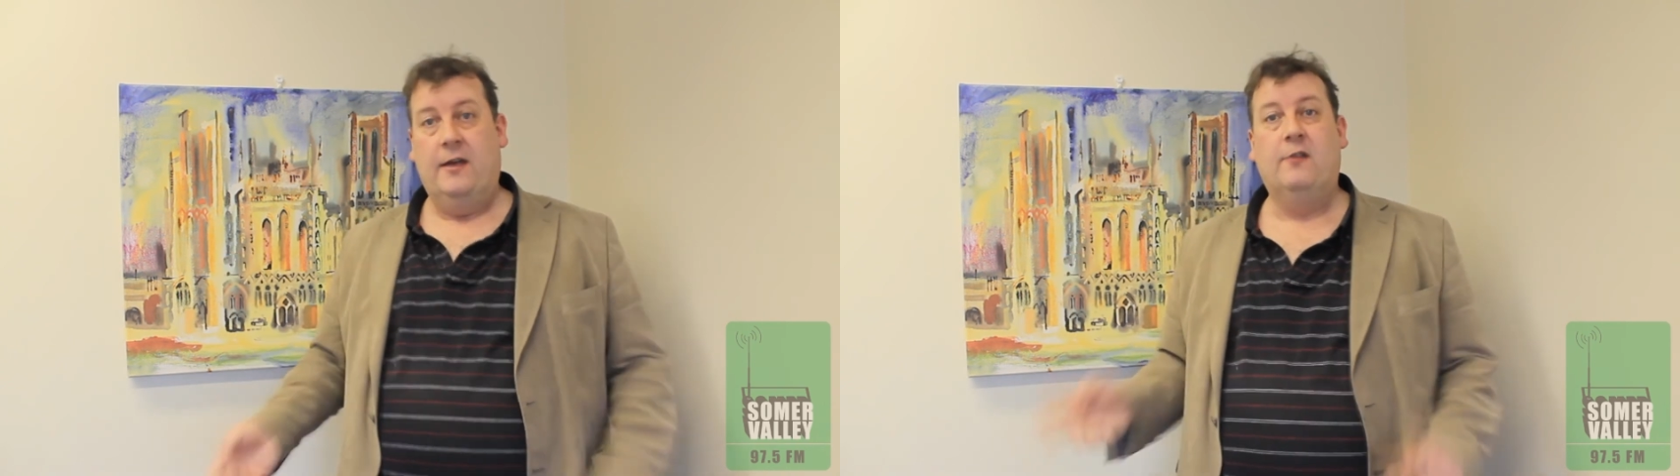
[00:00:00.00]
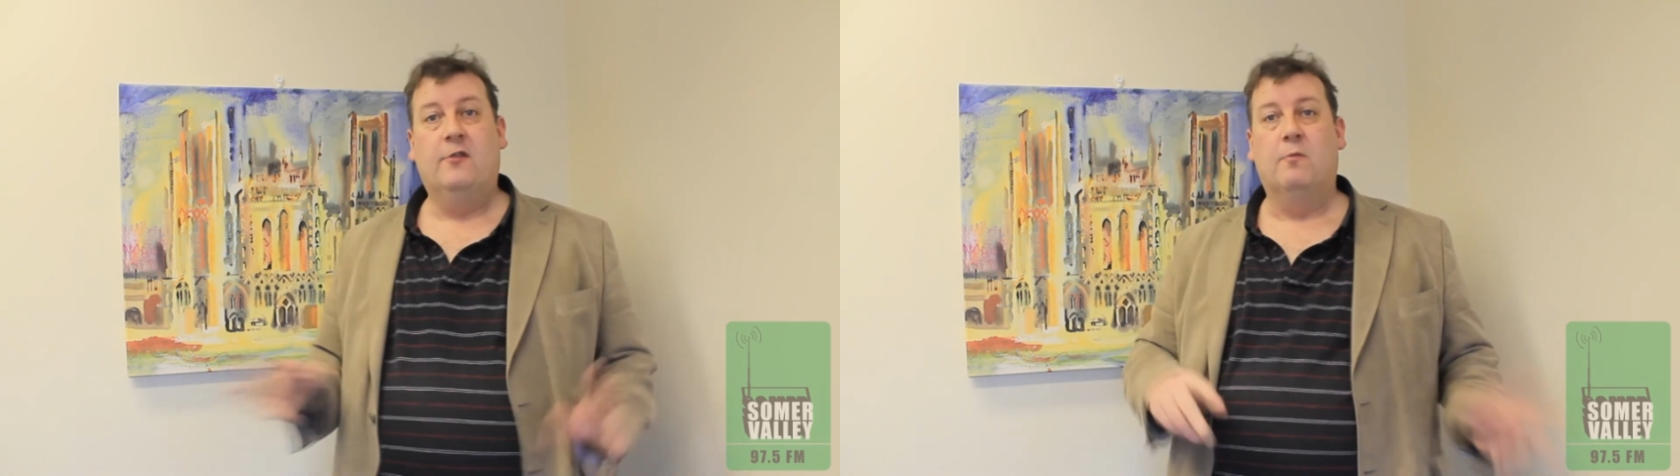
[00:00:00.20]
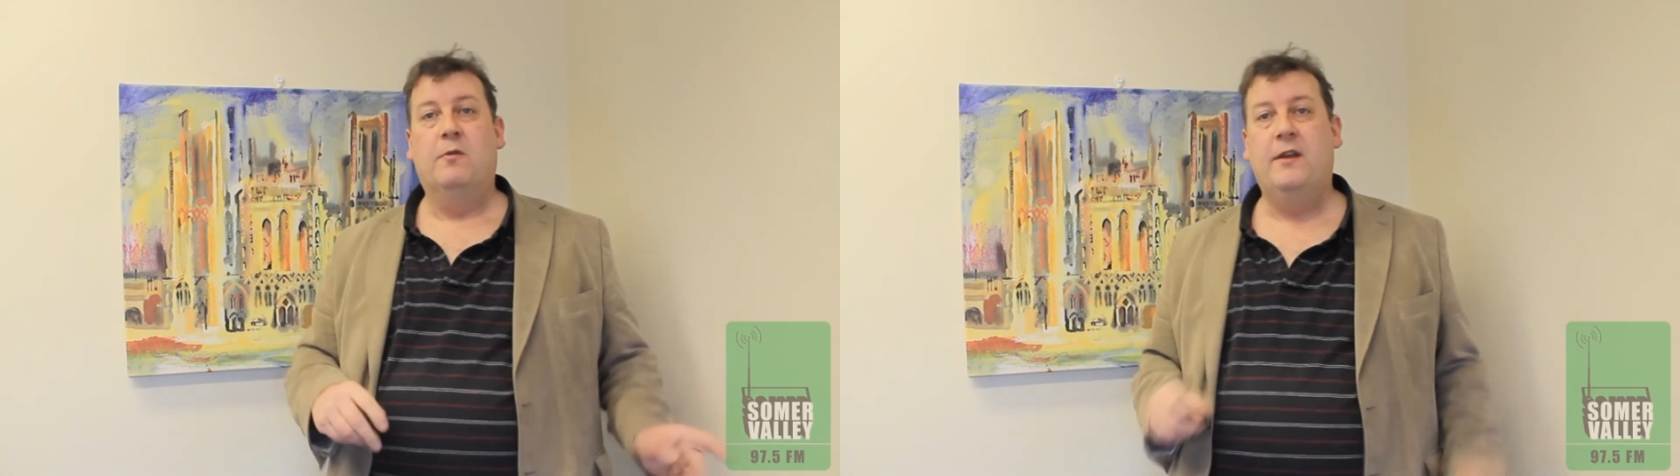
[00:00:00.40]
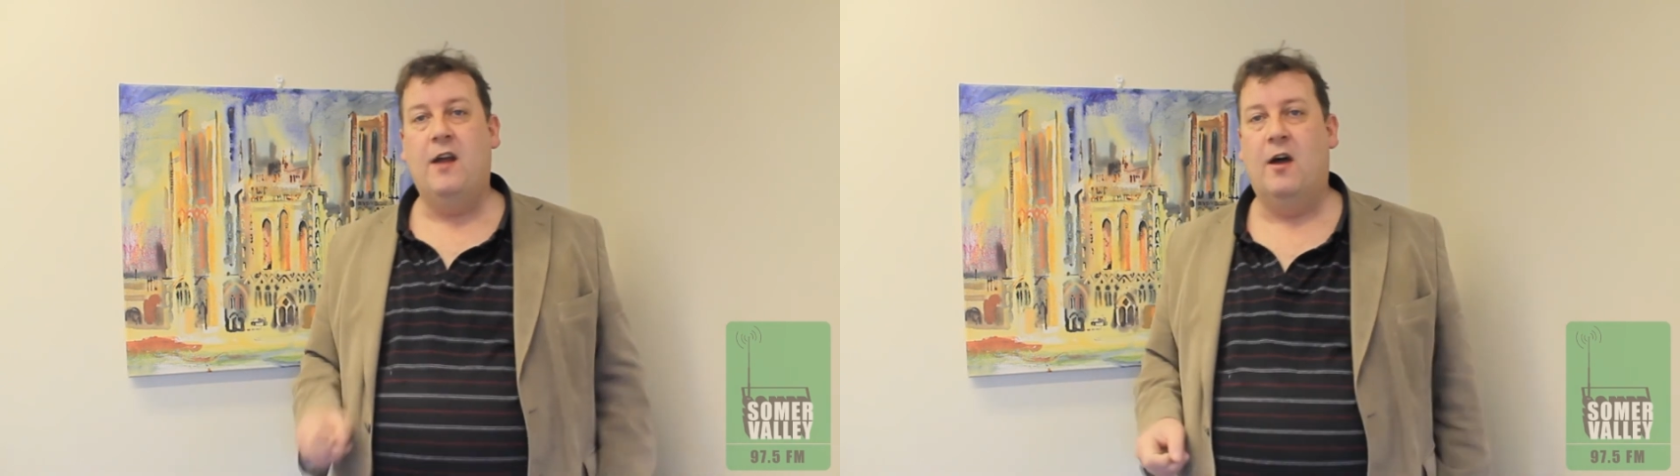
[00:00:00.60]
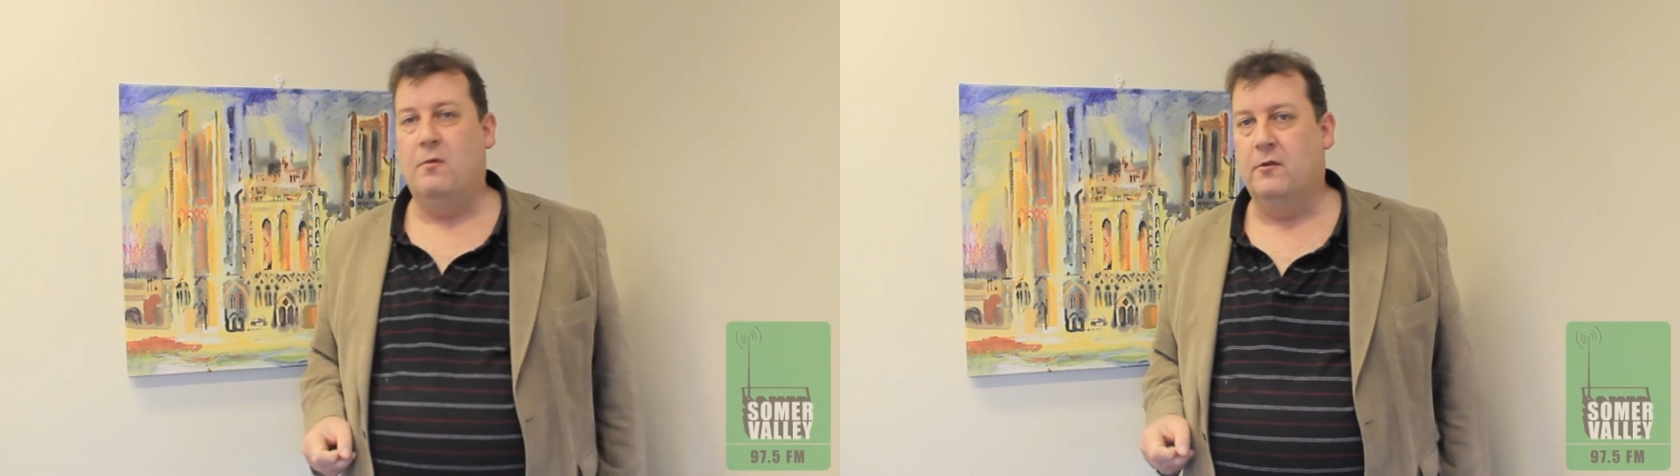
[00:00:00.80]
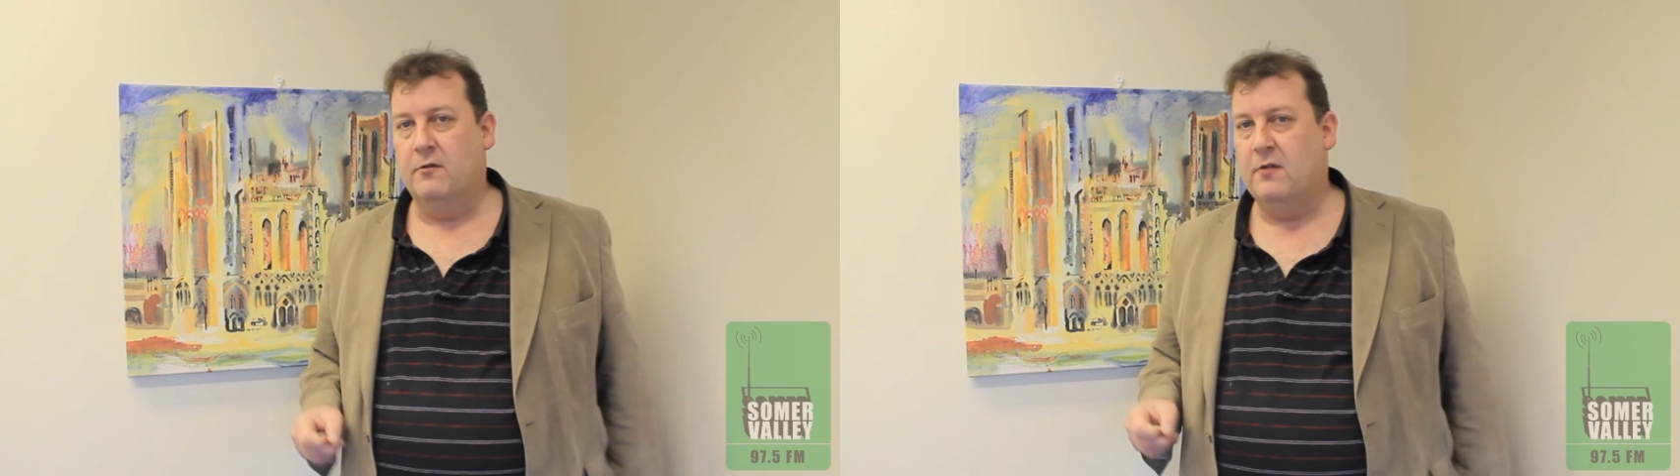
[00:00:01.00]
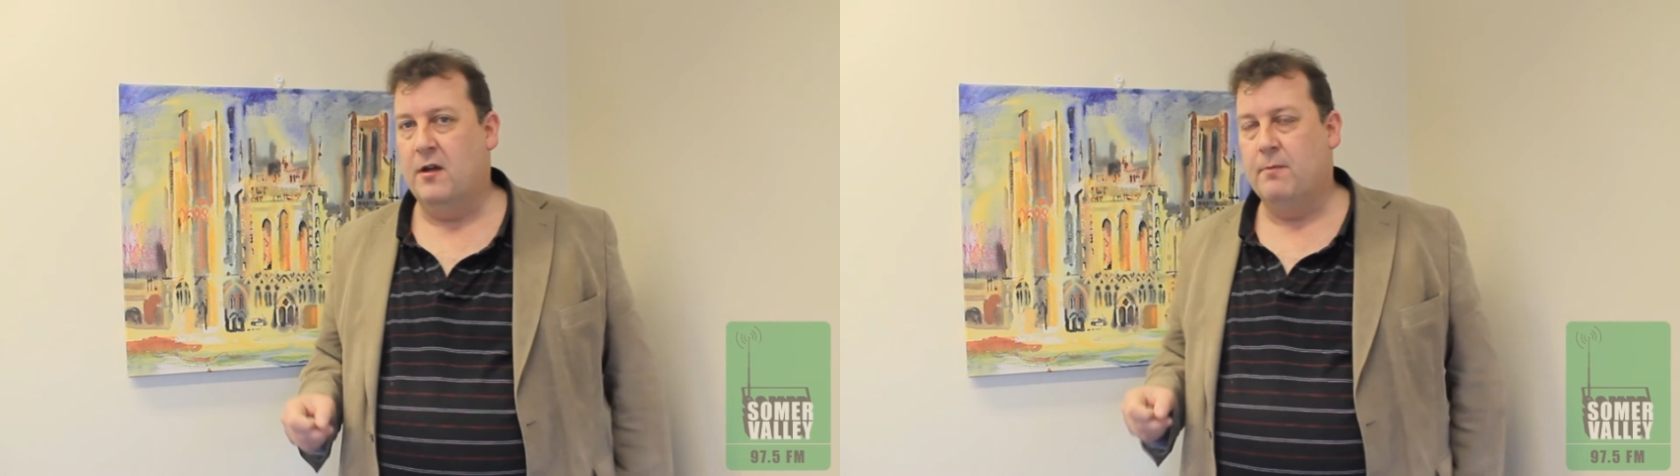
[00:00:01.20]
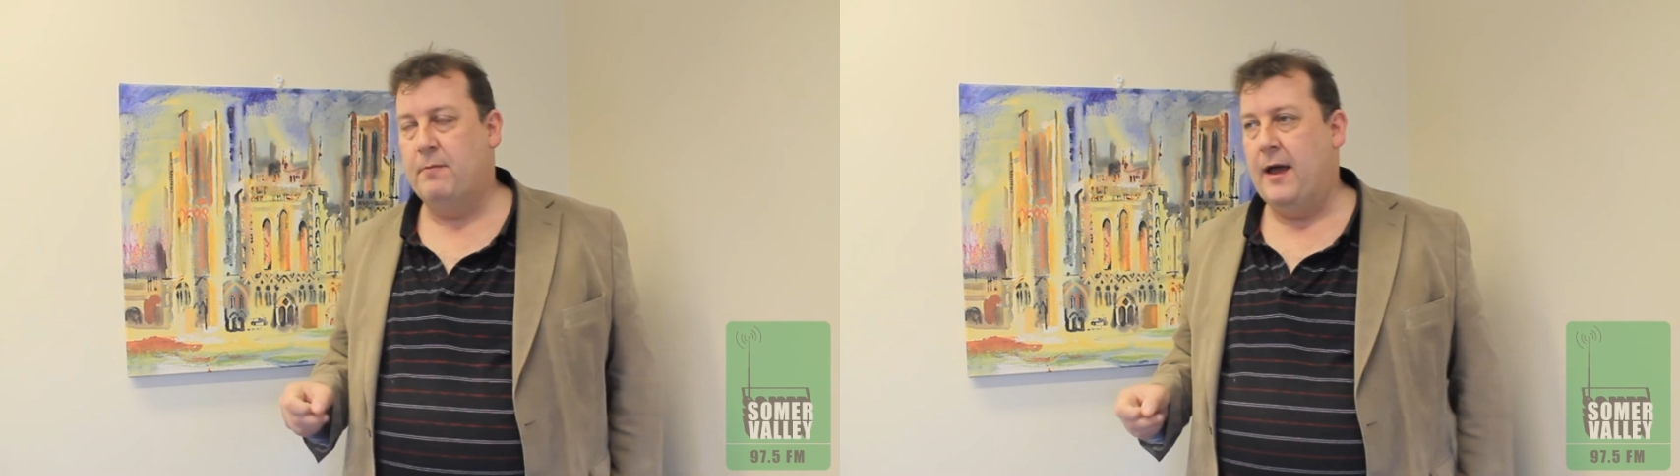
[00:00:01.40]
King John, we know, was a
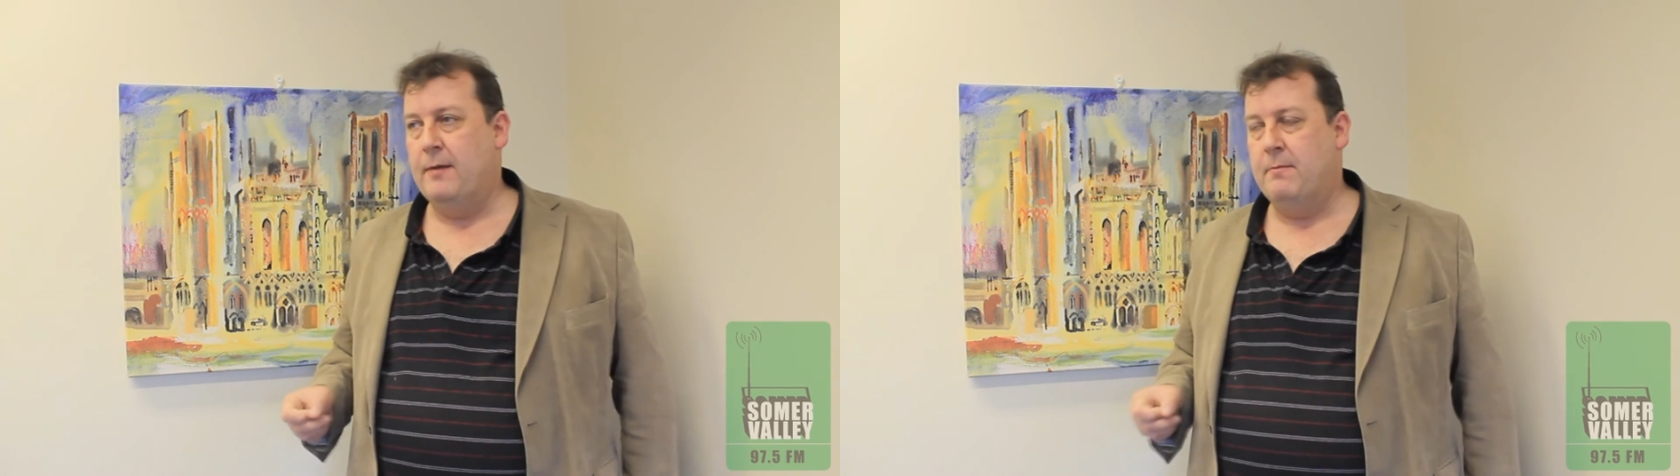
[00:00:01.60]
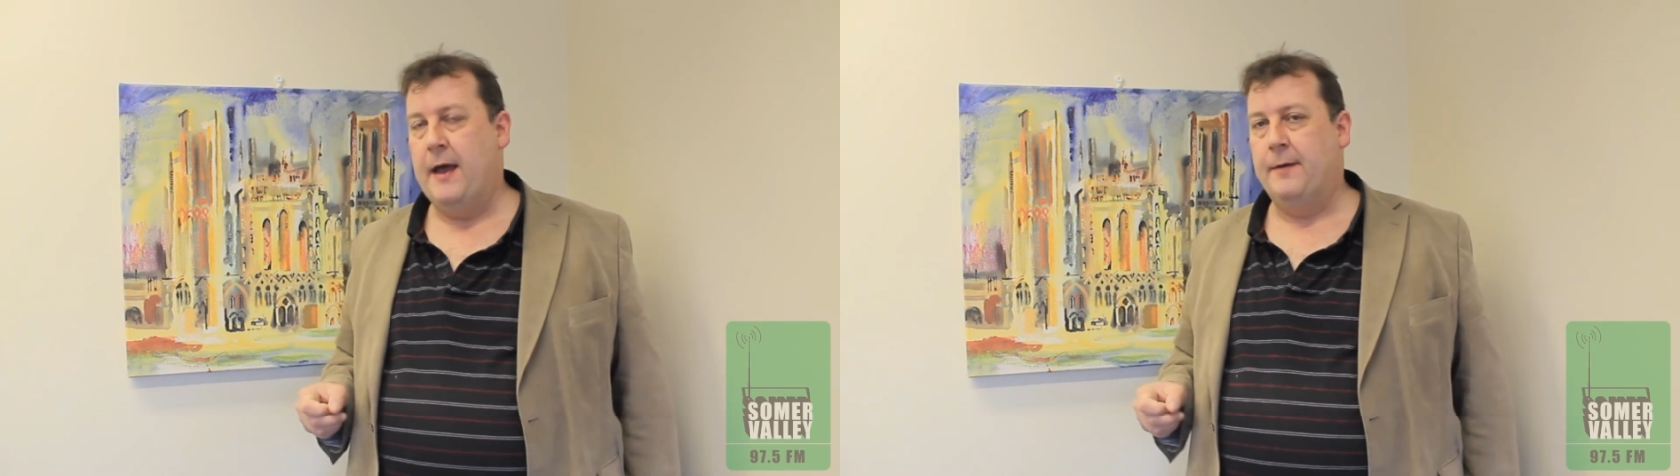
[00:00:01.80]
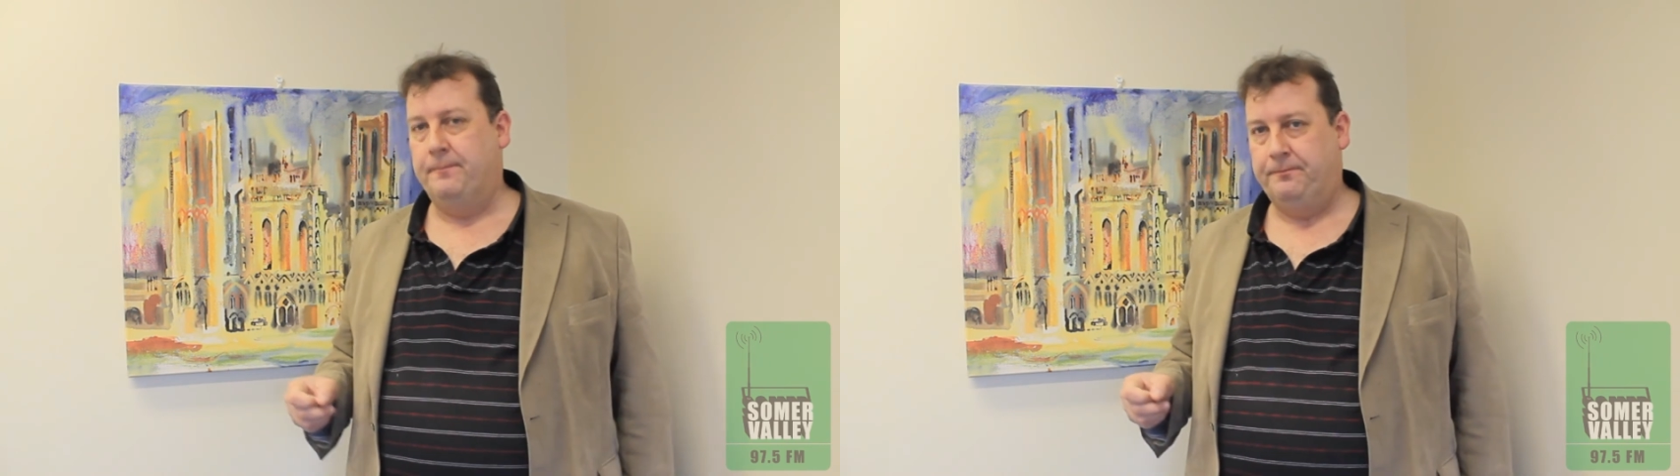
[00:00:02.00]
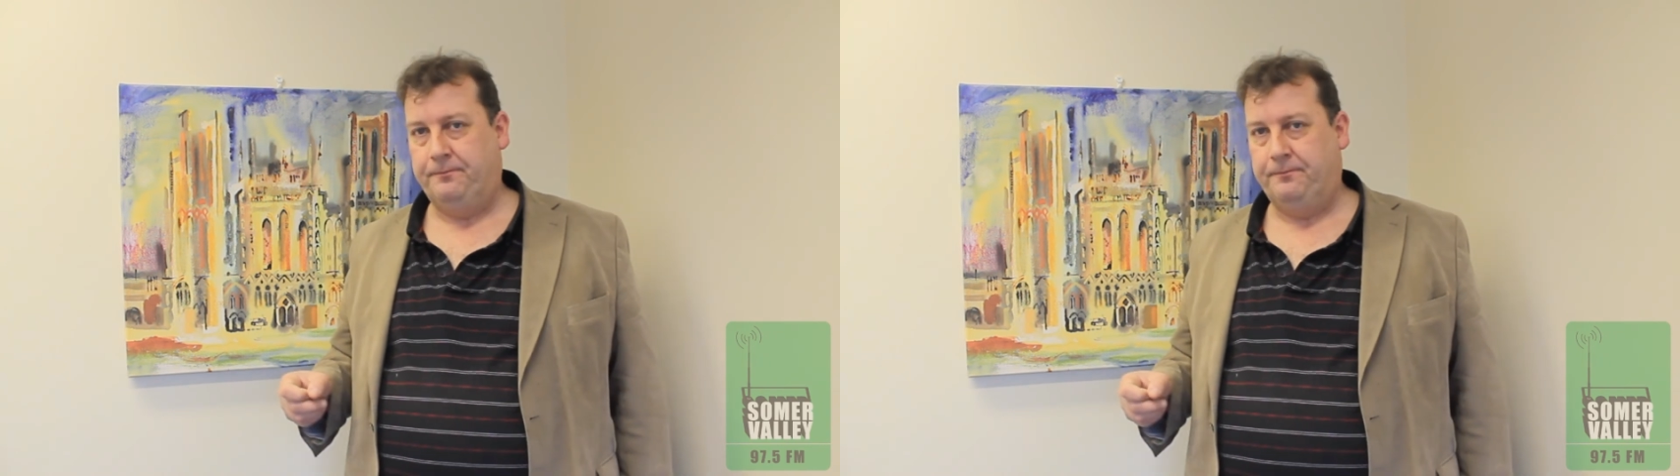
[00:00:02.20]
rather bad man.